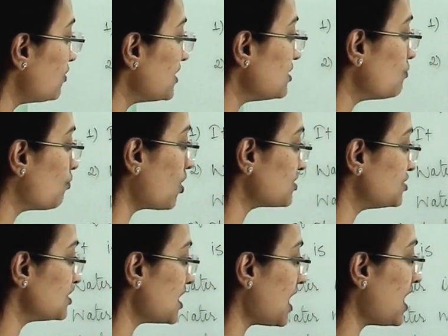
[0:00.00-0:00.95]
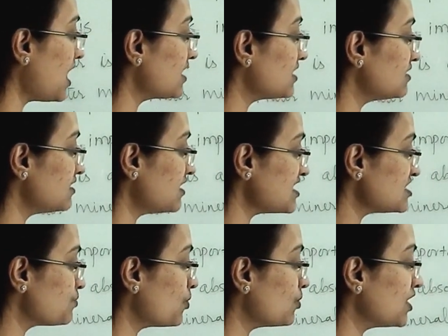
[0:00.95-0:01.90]
in water are
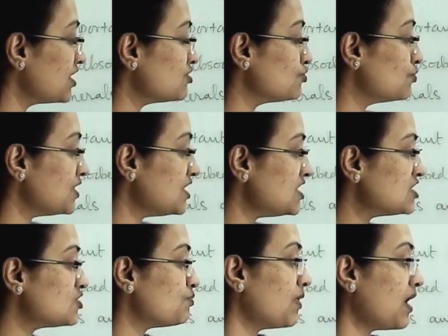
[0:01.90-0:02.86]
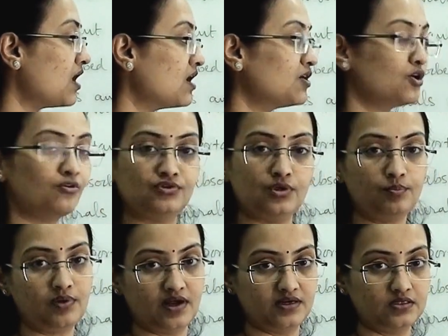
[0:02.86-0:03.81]
transported to each part of the
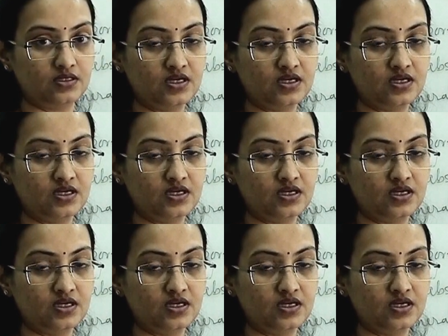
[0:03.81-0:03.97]
plant.